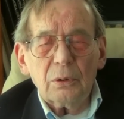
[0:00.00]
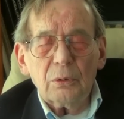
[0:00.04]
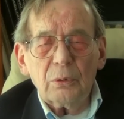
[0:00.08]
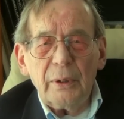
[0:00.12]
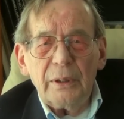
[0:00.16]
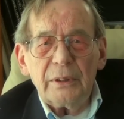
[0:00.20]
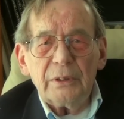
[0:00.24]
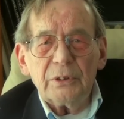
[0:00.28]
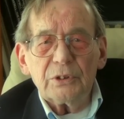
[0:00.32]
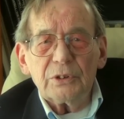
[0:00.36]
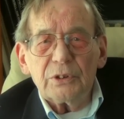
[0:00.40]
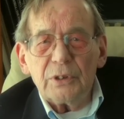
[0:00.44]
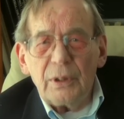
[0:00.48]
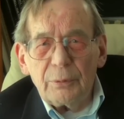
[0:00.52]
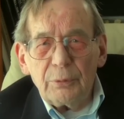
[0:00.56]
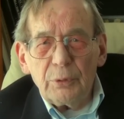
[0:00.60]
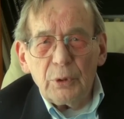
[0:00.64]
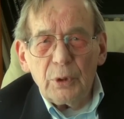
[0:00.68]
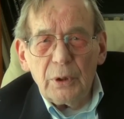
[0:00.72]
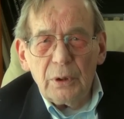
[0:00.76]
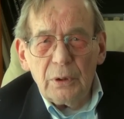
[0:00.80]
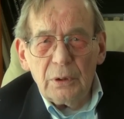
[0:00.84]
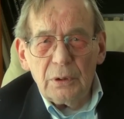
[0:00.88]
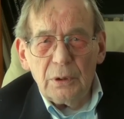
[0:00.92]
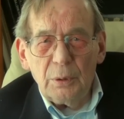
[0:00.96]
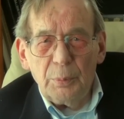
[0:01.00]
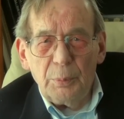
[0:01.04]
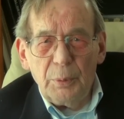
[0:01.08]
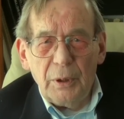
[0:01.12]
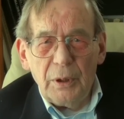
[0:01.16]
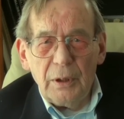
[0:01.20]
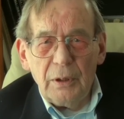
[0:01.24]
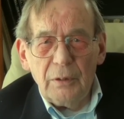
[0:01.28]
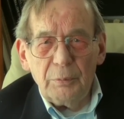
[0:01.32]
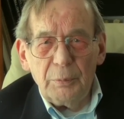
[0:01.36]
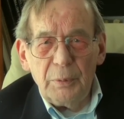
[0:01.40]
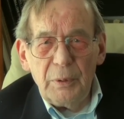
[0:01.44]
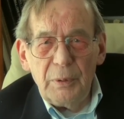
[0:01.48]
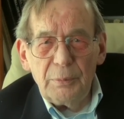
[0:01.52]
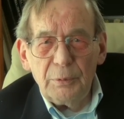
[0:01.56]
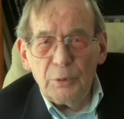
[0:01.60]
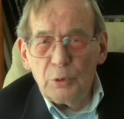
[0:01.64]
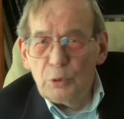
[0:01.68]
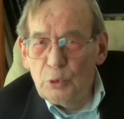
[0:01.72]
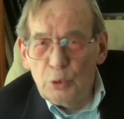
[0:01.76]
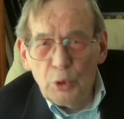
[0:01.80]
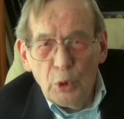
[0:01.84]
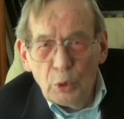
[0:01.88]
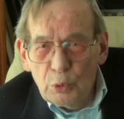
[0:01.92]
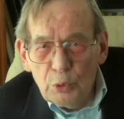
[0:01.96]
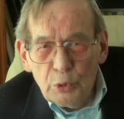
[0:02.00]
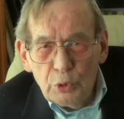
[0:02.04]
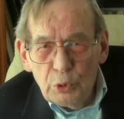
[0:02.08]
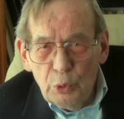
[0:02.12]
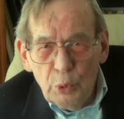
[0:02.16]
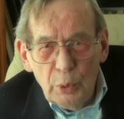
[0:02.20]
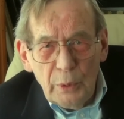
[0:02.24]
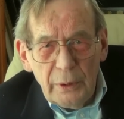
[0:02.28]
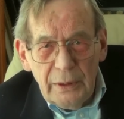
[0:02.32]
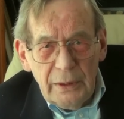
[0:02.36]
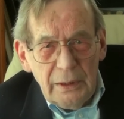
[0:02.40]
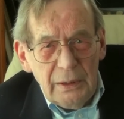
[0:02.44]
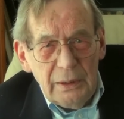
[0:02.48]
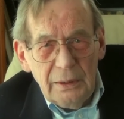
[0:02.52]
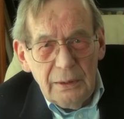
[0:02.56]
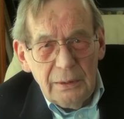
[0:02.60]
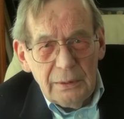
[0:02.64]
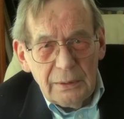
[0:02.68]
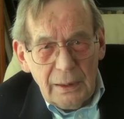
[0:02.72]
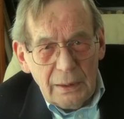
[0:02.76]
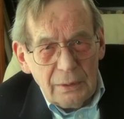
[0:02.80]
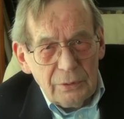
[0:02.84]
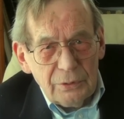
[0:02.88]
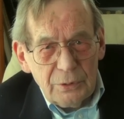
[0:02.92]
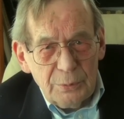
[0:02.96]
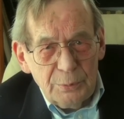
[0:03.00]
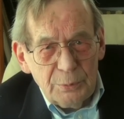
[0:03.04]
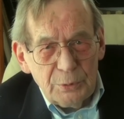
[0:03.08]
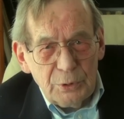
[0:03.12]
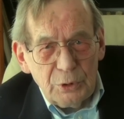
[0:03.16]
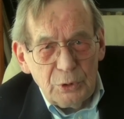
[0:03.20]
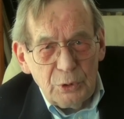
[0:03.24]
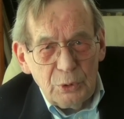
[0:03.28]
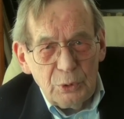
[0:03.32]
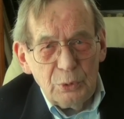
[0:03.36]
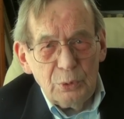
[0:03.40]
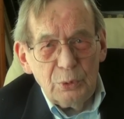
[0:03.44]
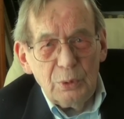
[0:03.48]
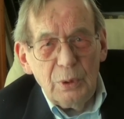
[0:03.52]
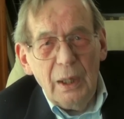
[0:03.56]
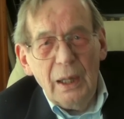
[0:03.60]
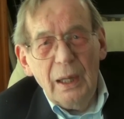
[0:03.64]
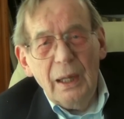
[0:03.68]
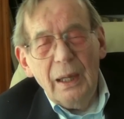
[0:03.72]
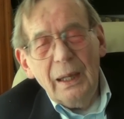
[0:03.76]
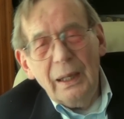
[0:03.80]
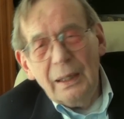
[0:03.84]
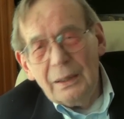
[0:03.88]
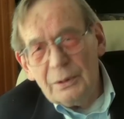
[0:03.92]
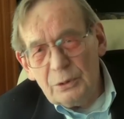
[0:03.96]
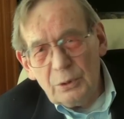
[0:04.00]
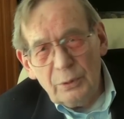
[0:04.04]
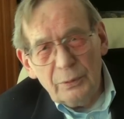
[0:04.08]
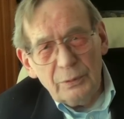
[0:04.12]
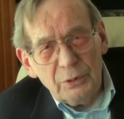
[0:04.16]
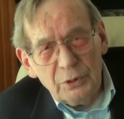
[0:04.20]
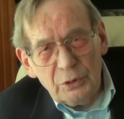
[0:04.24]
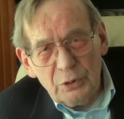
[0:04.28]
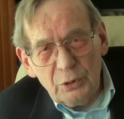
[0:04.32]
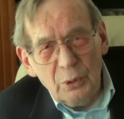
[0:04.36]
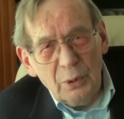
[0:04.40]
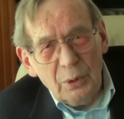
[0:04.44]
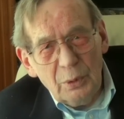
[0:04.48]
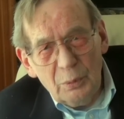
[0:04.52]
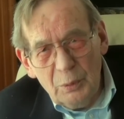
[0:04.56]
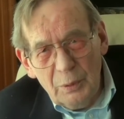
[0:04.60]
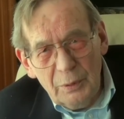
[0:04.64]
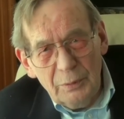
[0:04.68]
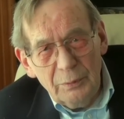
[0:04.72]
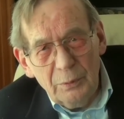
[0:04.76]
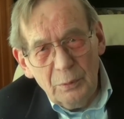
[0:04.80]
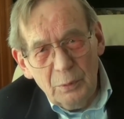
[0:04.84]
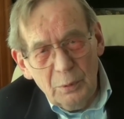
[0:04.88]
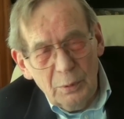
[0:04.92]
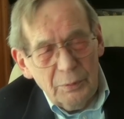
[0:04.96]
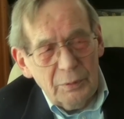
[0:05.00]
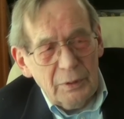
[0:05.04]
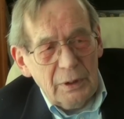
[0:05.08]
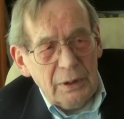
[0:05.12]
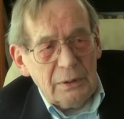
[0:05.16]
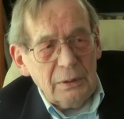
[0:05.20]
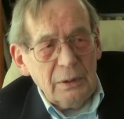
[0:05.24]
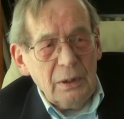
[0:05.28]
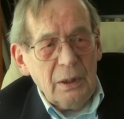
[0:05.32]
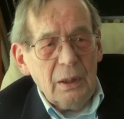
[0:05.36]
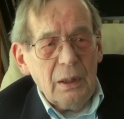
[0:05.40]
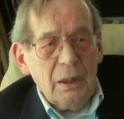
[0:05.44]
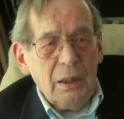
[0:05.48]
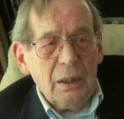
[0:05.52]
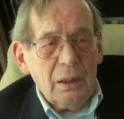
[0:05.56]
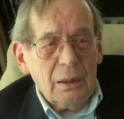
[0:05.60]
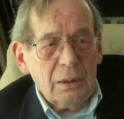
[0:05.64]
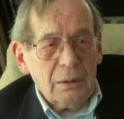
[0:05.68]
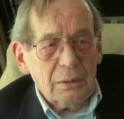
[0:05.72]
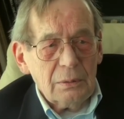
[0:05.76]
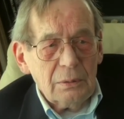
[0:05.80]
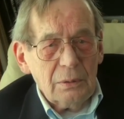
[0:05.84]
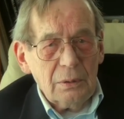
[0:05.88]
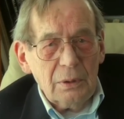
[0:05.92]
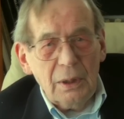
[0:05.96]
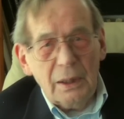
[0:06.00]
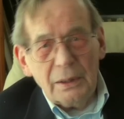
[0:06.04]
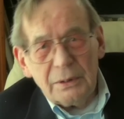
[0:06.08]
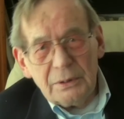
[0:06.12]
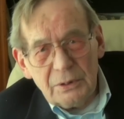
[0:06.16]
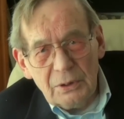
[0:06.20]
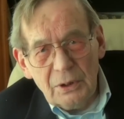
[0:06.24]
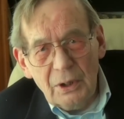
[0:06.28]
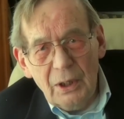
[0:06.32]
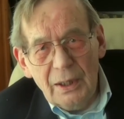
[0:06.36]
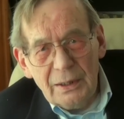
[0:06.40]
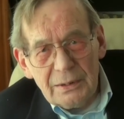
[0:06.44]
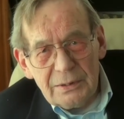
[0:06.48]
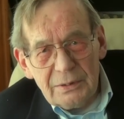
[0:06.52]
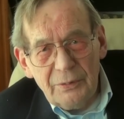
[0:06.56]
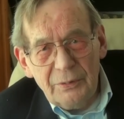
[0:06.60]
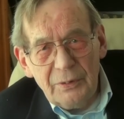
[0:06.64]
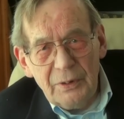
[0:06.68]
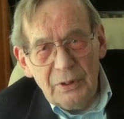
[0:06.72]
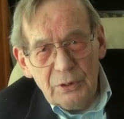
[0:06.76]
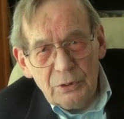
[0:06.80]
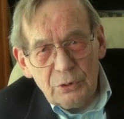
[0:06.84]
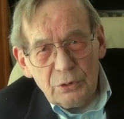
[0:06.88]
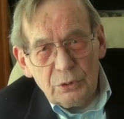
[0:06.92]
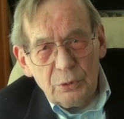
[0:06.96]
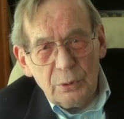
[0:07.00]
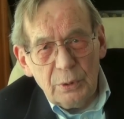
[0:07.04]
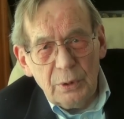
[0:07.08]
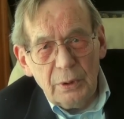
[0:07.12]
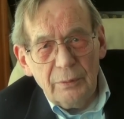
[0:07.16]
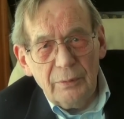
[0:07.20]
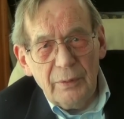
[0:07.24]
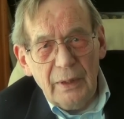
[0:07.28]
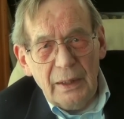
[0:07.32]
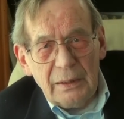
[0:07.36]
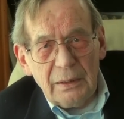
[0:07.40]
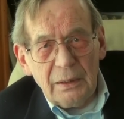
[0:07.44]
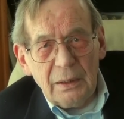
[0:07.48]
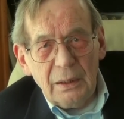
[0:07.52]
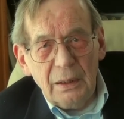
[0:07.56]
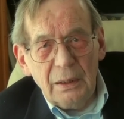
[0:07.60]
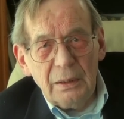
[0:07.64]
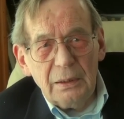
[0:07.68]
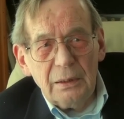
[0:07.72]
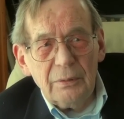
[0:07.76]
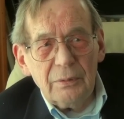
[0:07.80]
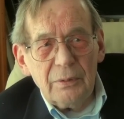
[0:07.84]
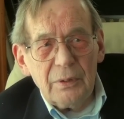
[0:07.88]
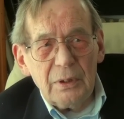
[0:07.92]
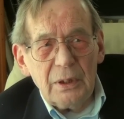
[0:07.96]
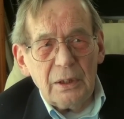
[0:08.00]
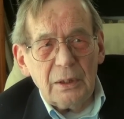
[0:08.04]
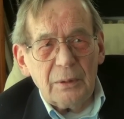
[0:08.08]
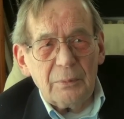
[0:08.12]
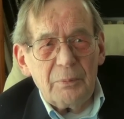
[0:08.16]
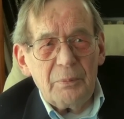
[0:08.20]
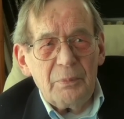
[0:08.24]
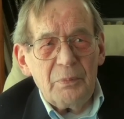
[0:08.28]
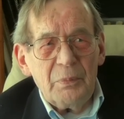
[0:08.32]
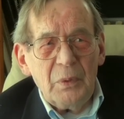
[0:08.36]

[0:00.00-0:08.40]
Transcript: great suffering on the part of people who don't do what he tells them to do, and so on and so on. We've got lots and lots of history of that kind of thing.